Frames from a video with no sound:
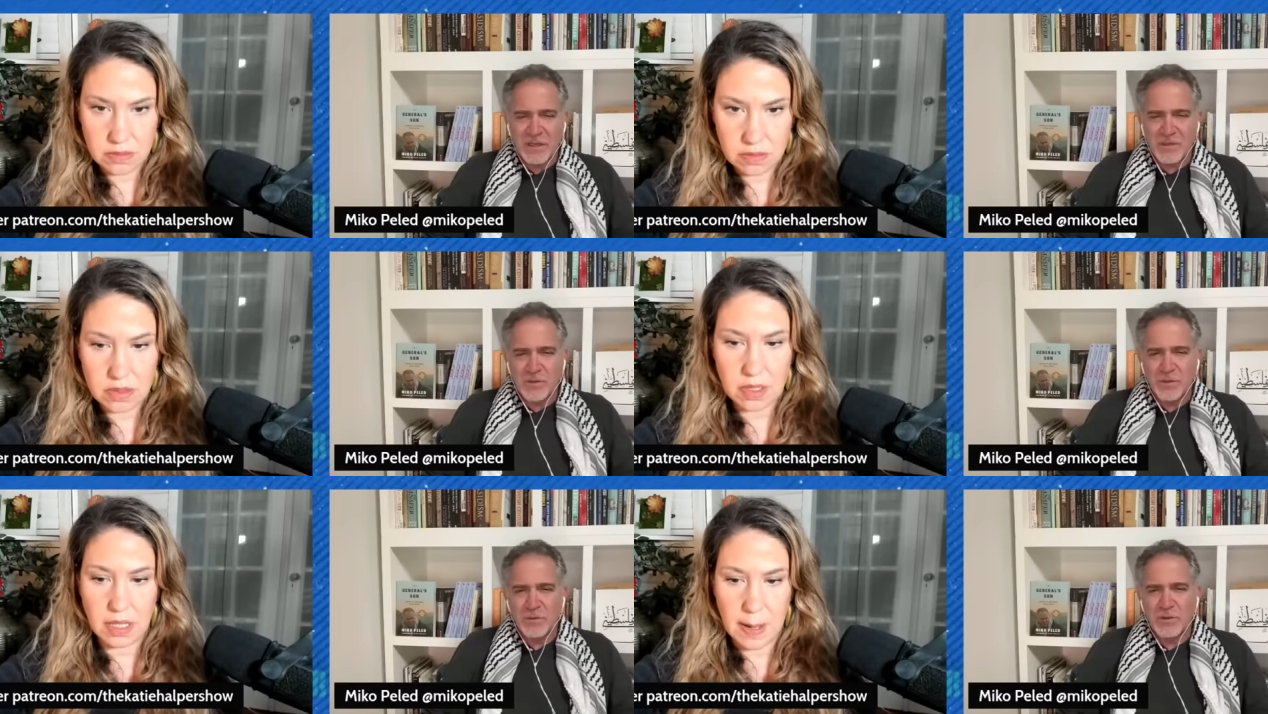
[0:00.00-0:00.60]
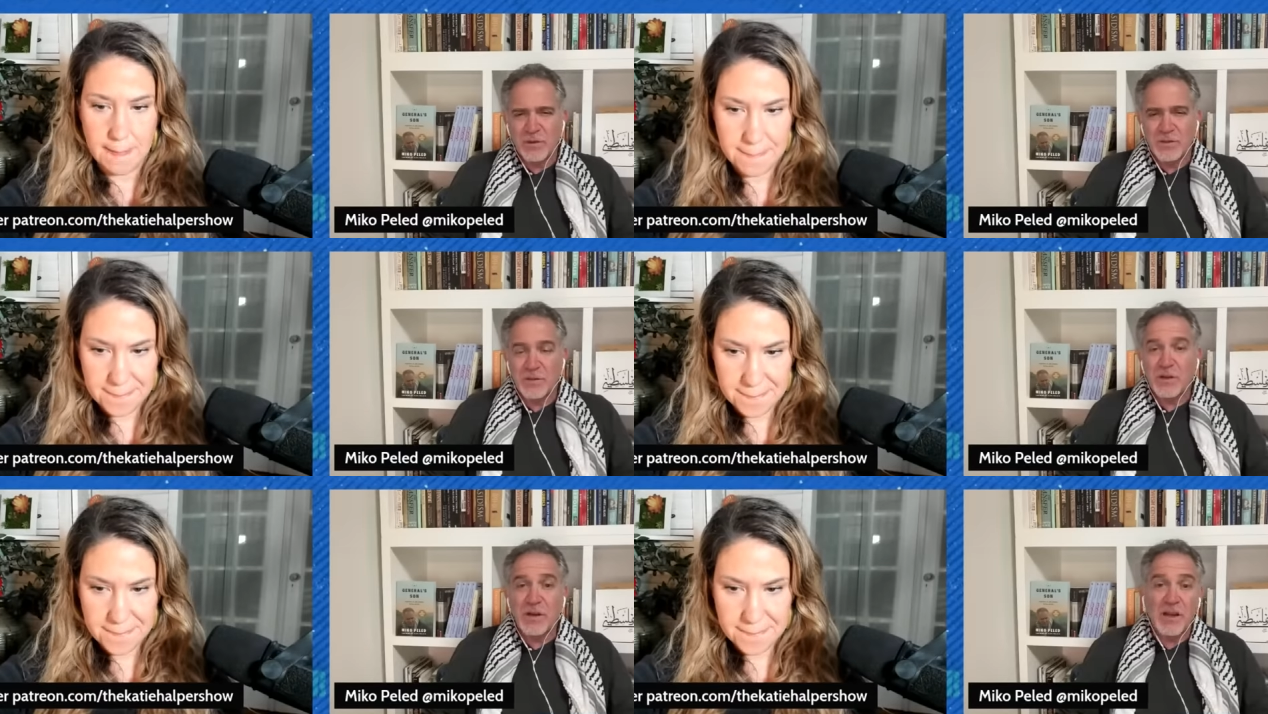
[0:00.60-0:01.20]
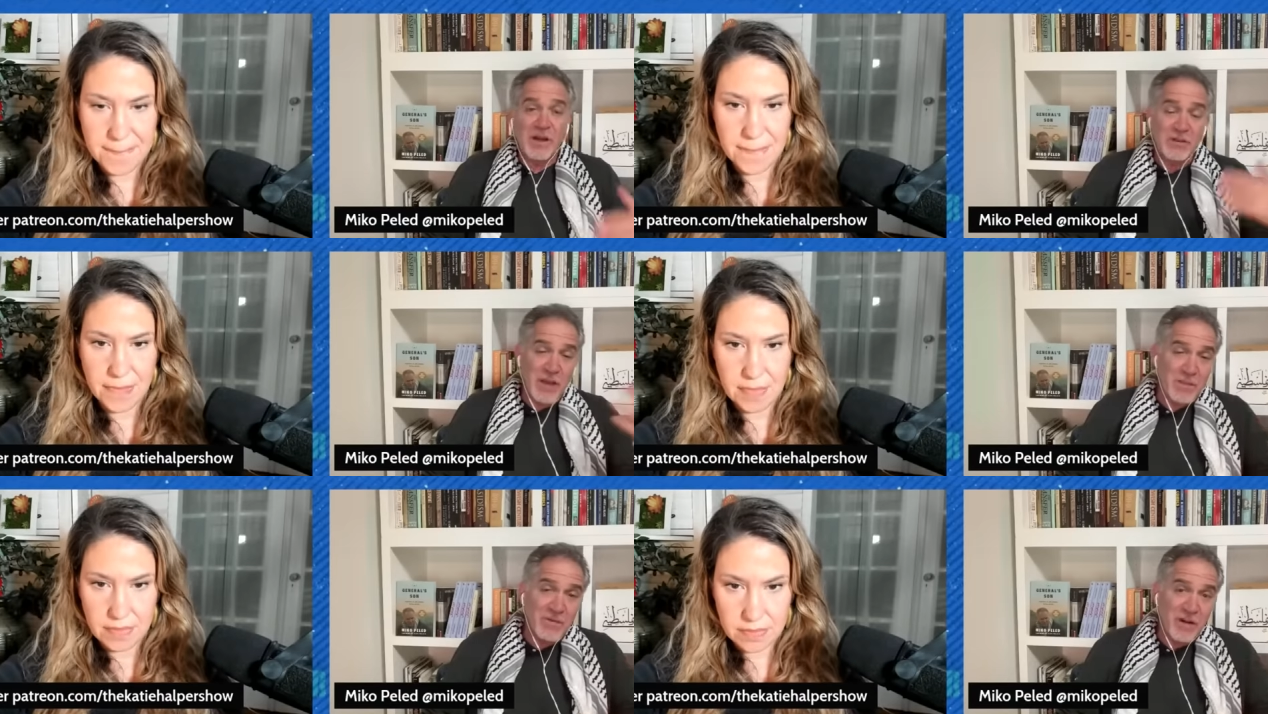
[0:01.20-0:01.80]
Speaker 1: Yeah, I spoke okay. to another sister. And, and on
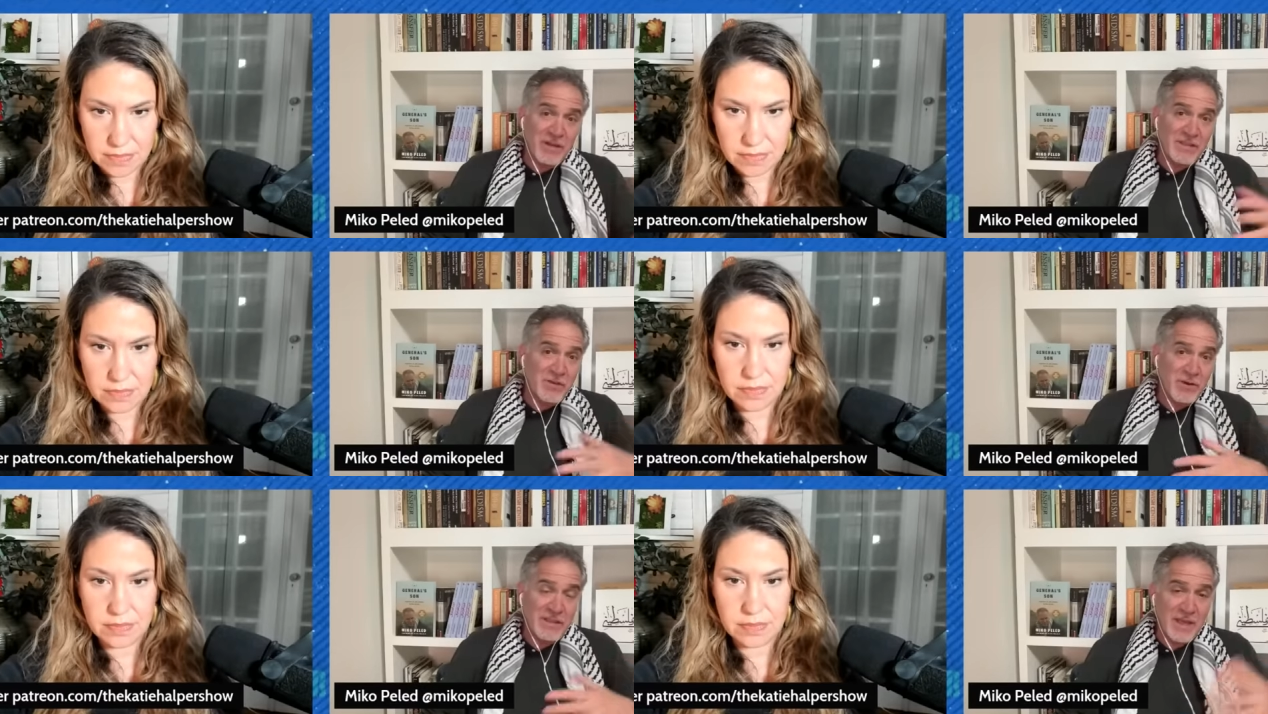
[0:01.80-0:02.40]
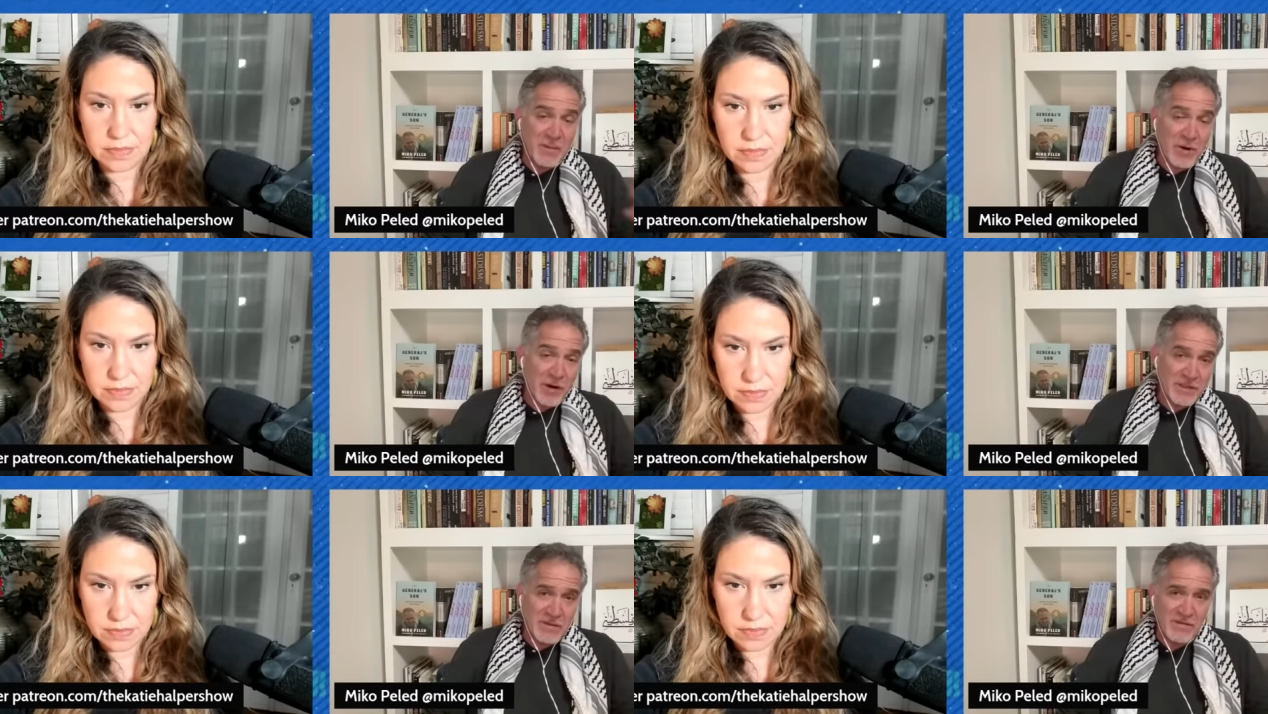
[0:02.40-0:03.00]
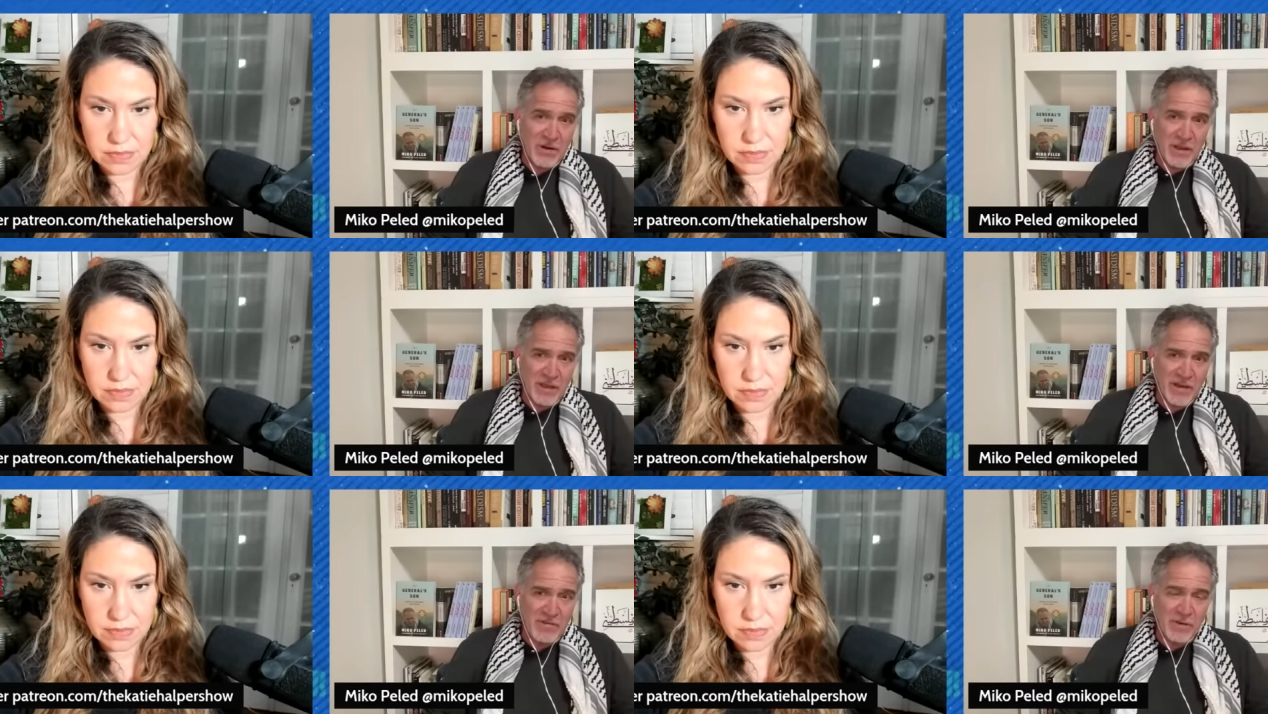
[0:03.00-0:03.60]
top of all this, your Kassam rockets are
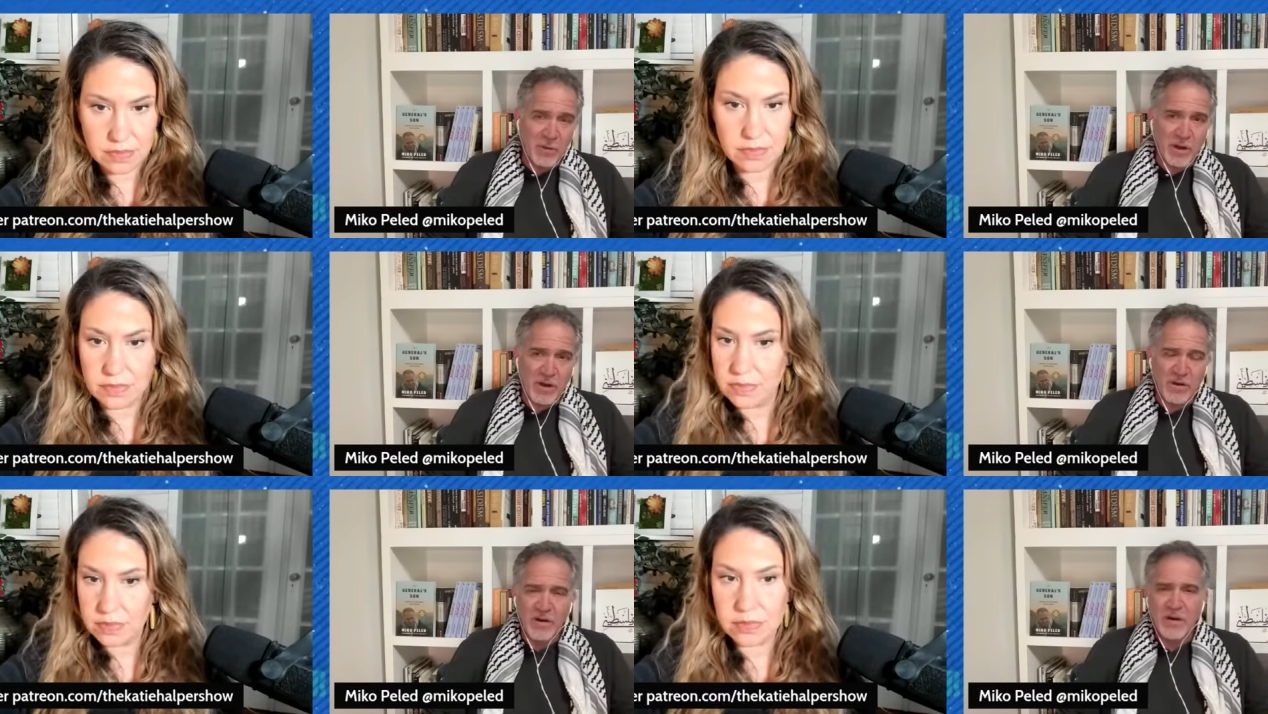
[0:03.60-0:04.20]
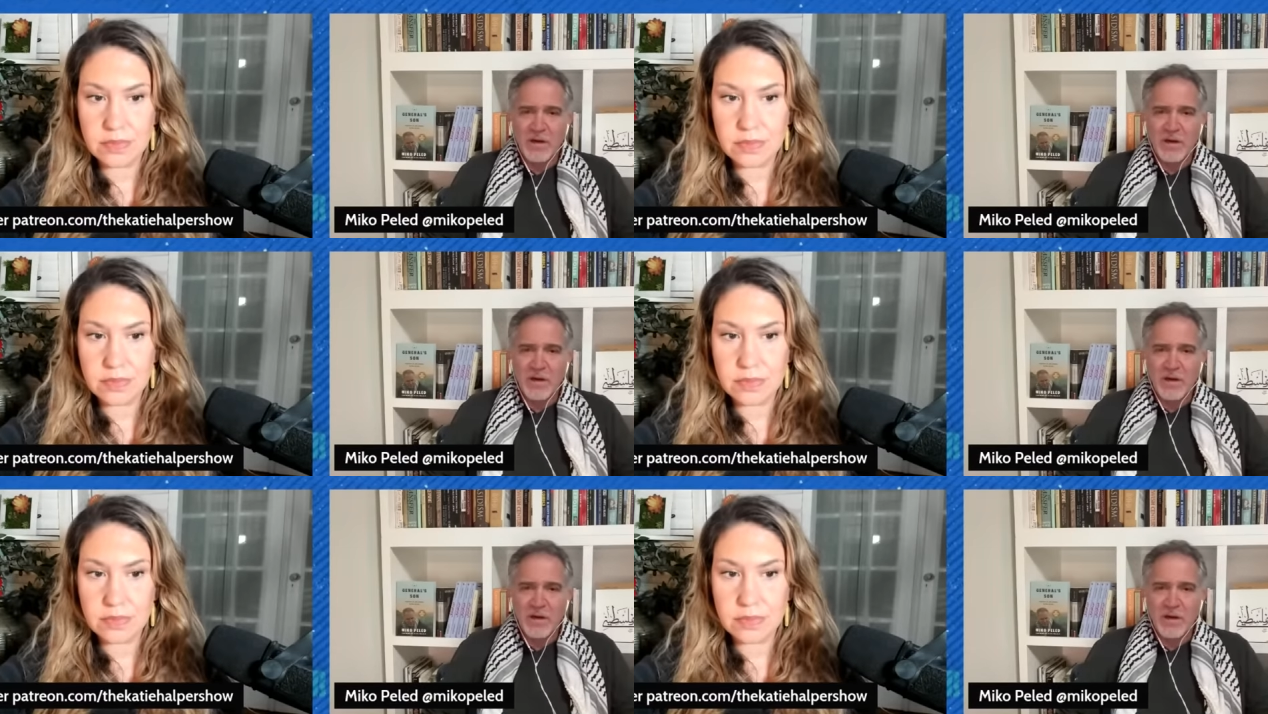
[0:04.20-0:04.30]
falling everywhere,